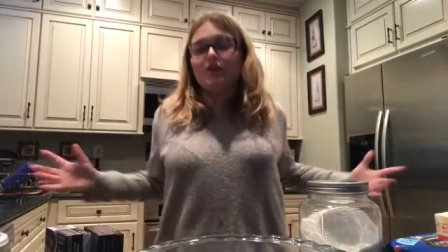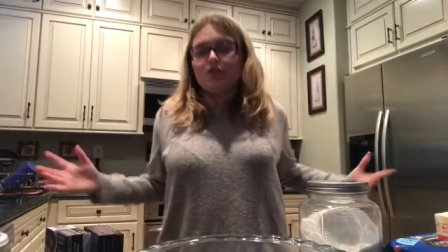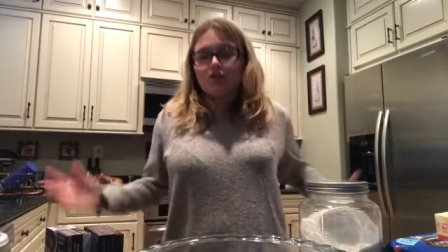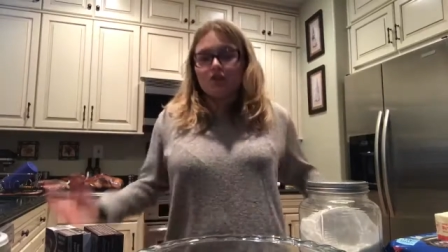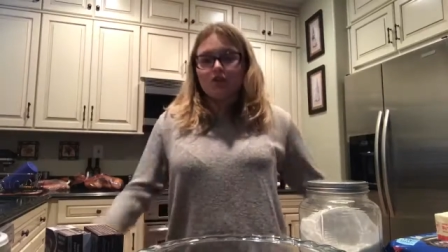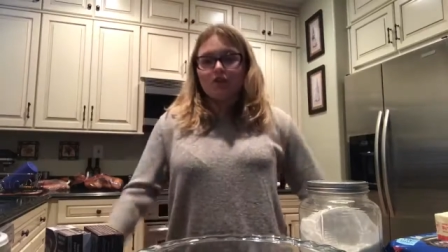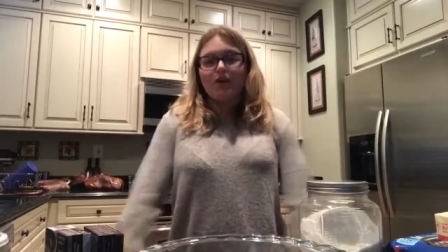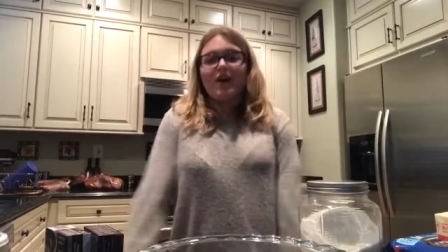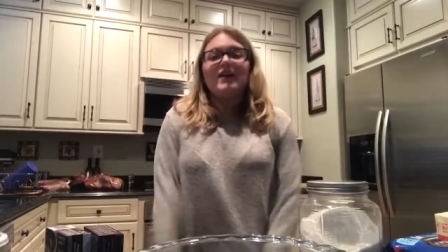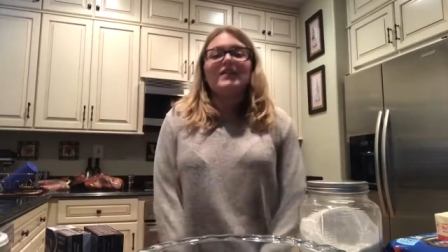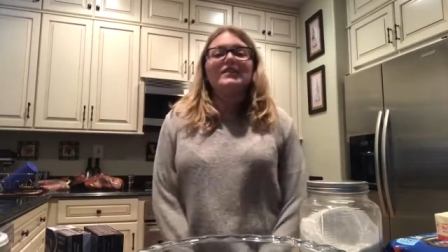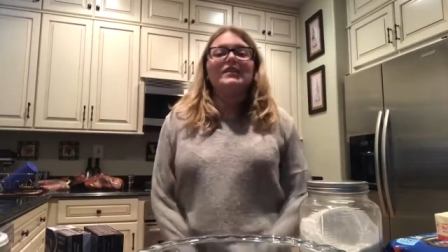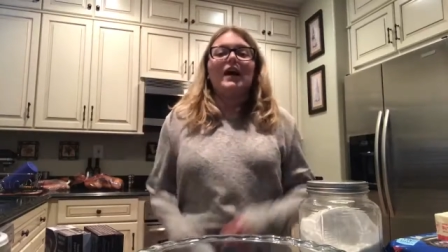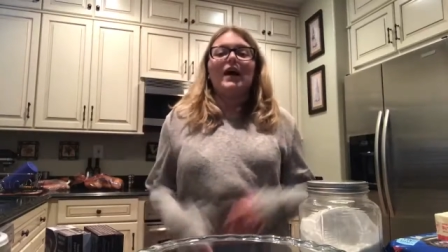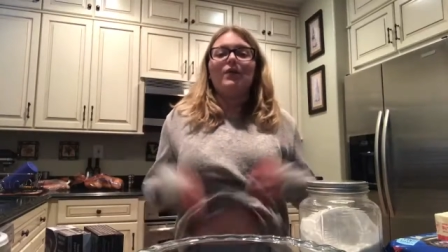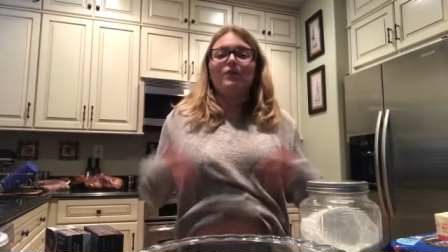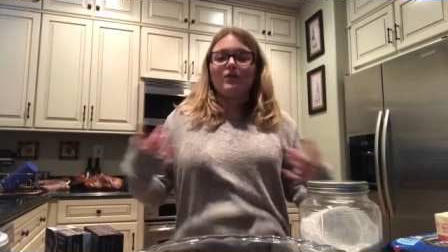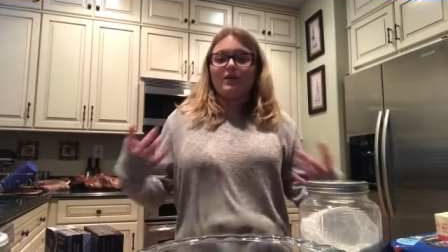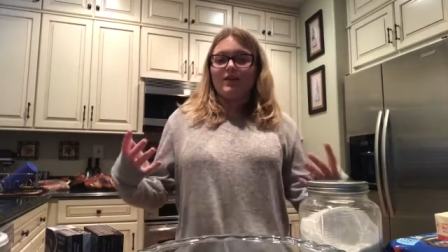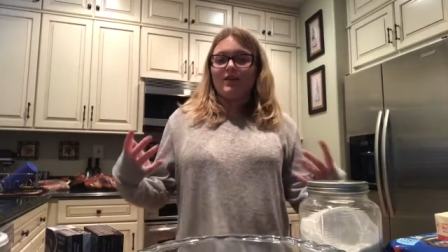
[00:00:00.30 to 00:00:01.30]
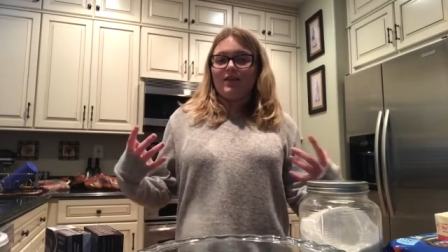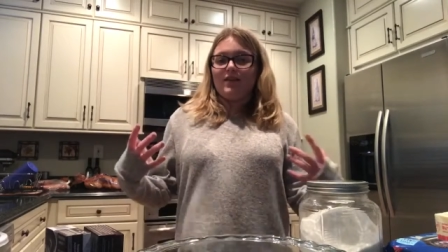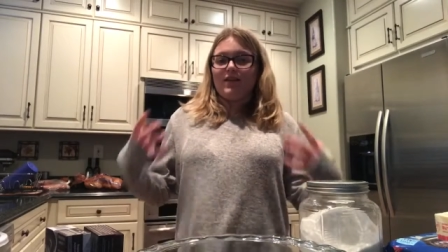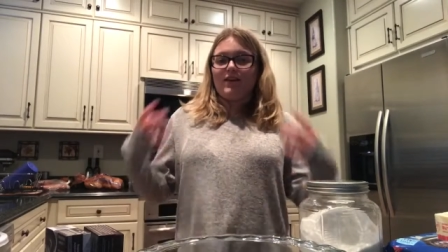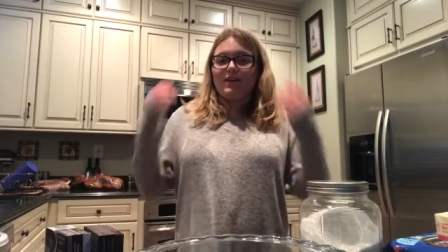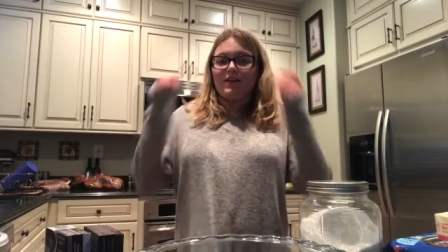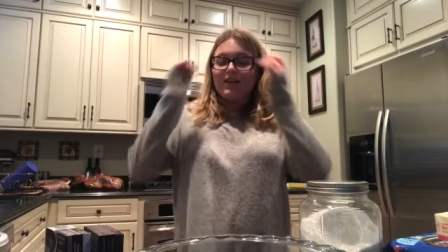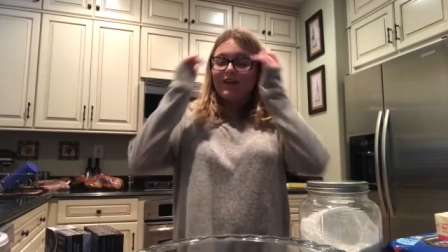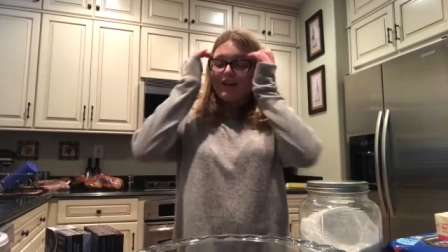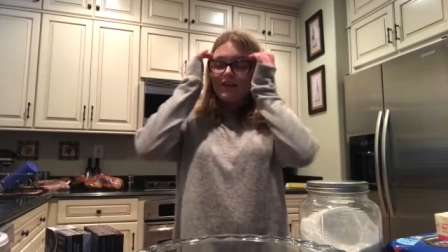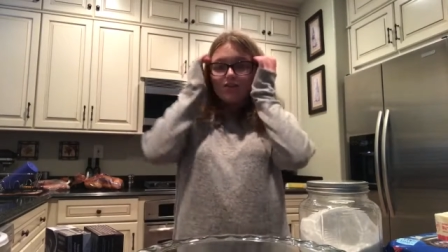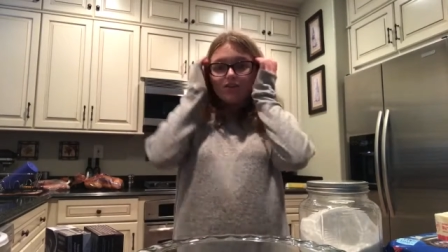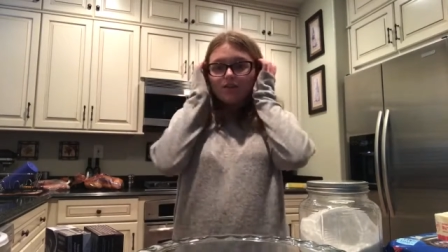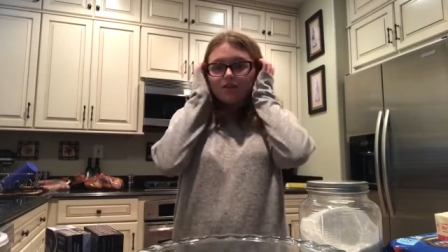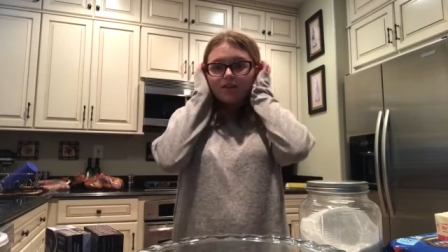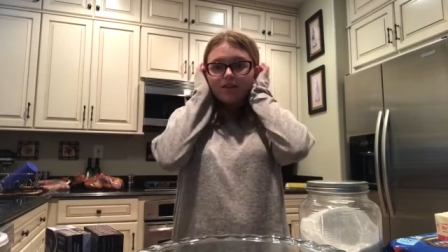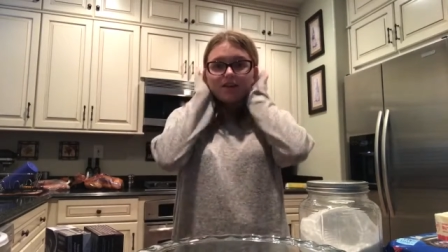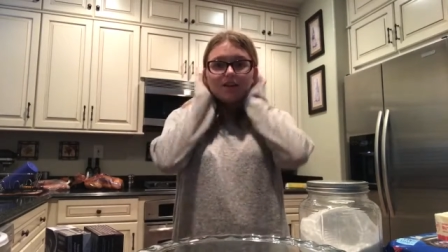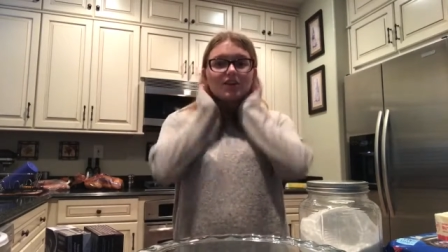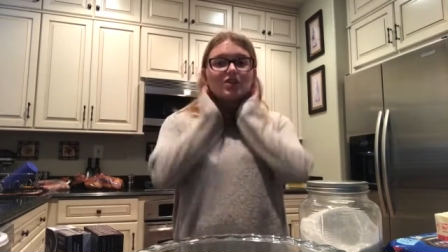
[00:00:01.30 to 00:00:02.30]
show you guys, I want to thank
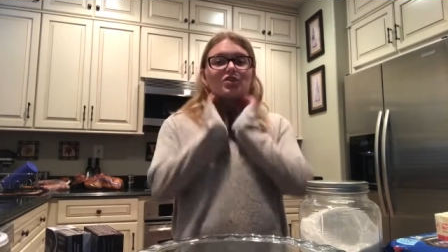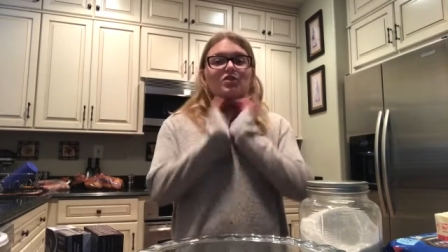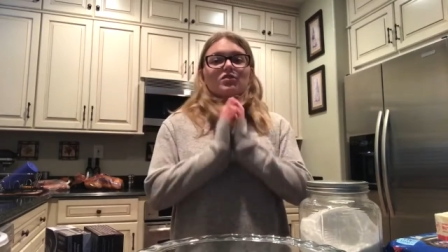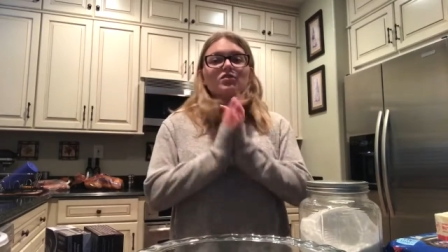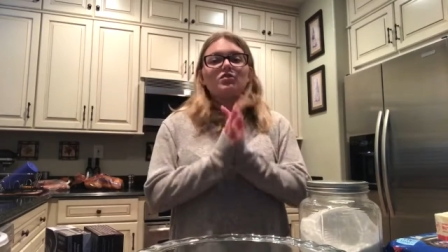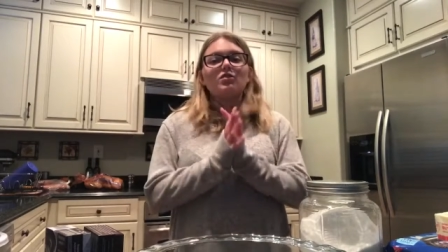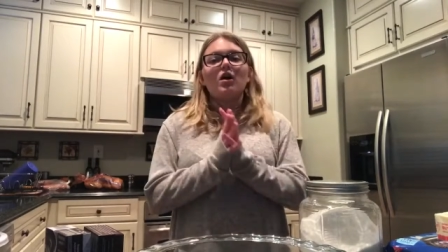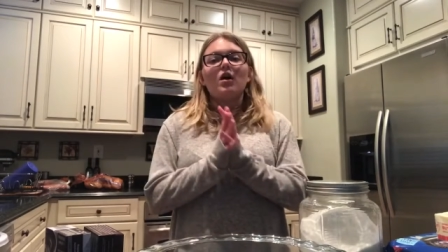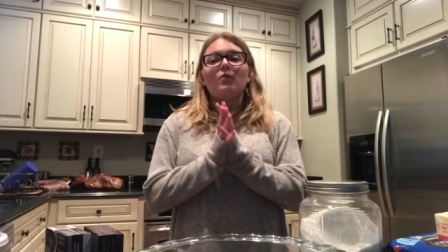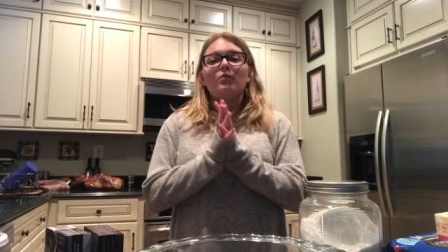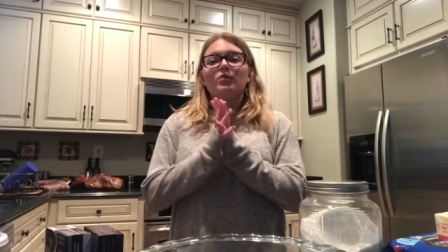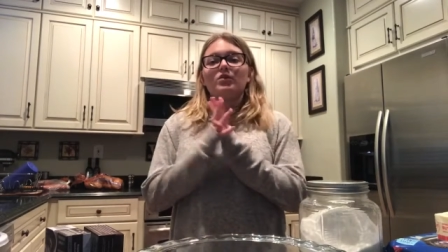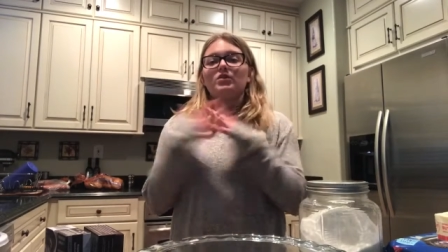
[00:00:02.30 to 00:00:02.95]
the Kitchen Snob,